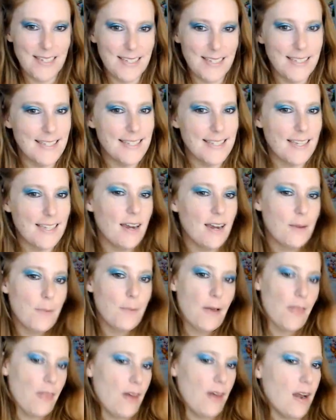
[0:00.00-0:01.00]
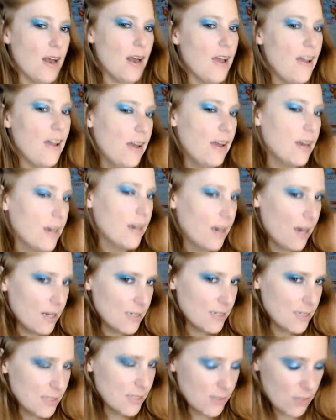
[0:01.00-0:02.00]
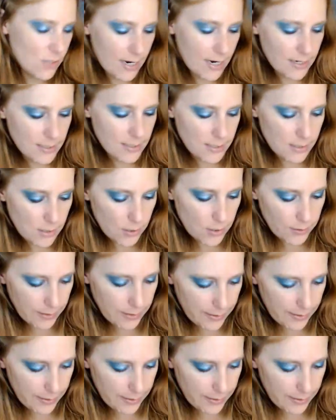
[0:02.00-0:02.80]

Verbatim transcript: Sorry about that. I got distracted. Okay.